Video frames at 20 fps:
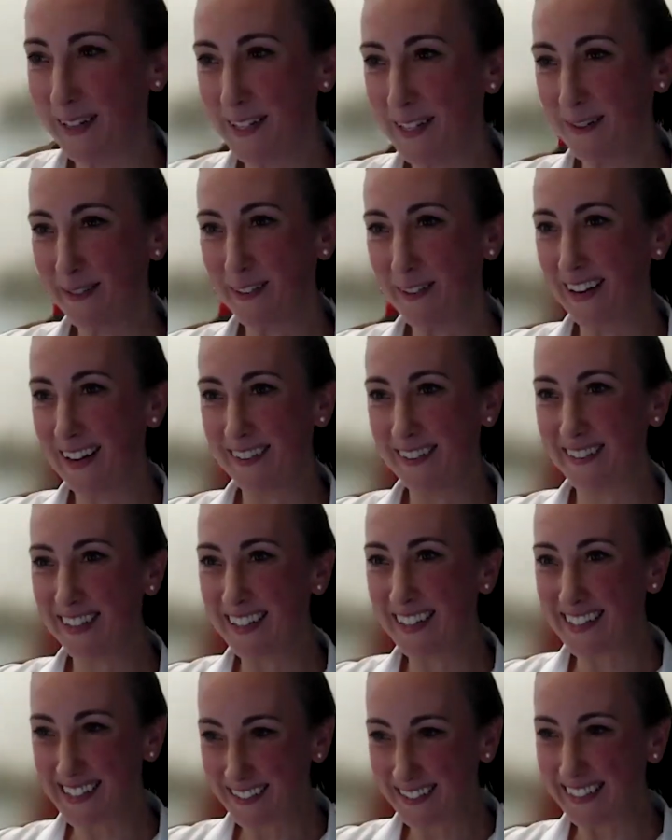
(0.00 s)
much for
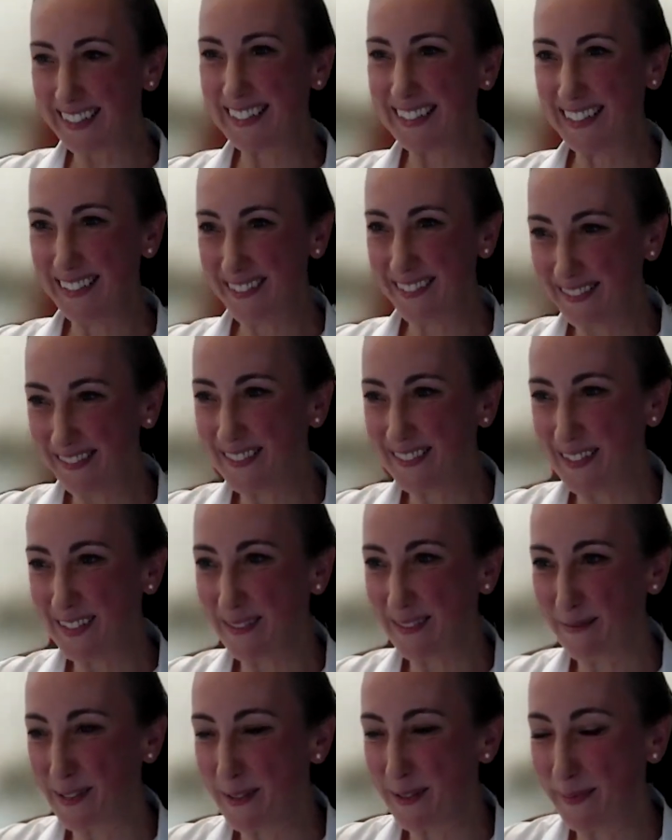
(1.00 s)
having us. Really,
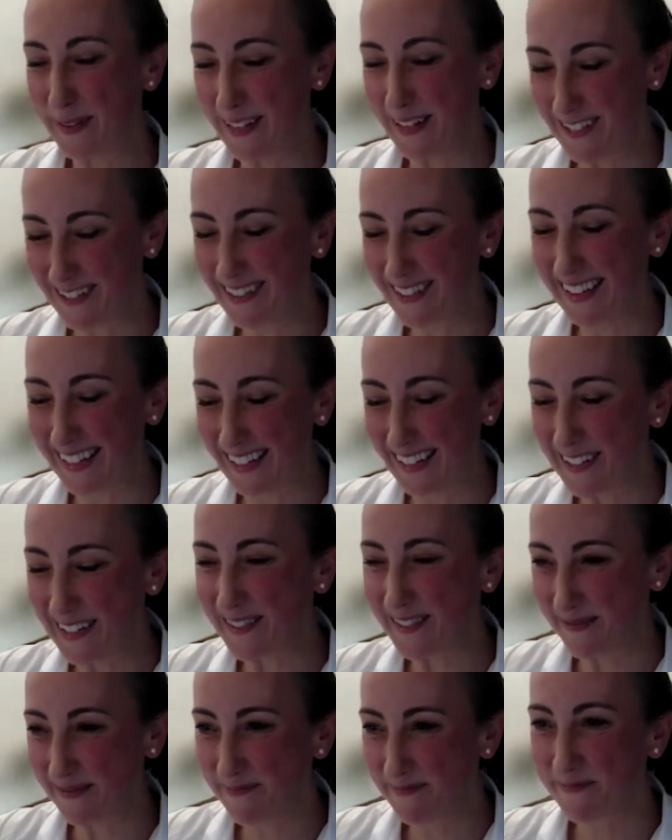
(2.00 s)
it was a pleasure. Thank
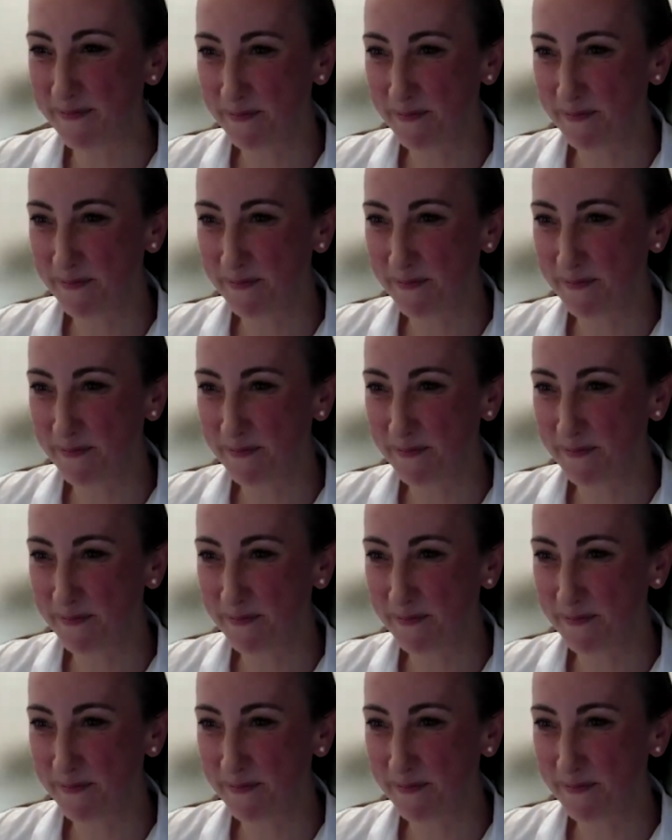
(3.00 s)
you.